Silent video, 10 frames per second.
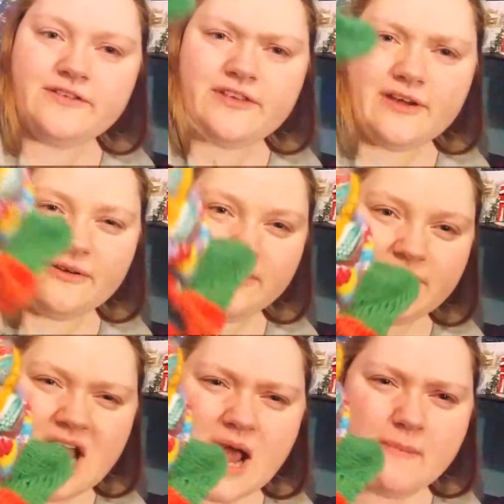So,
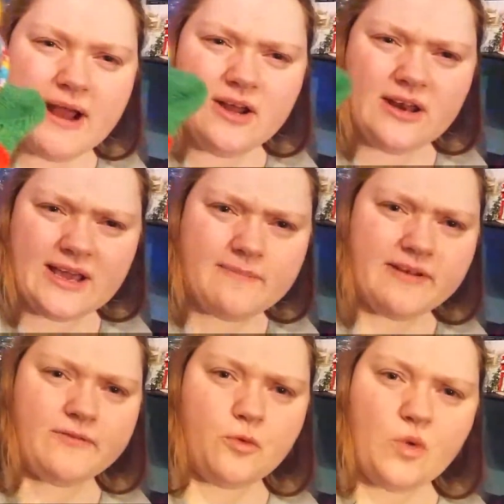might look like a
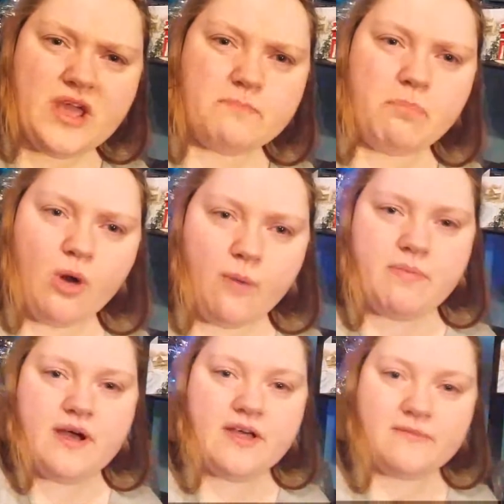bit of a weird
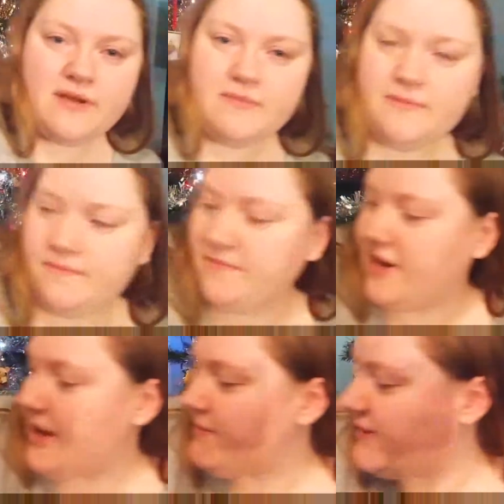blob at the moment, but let me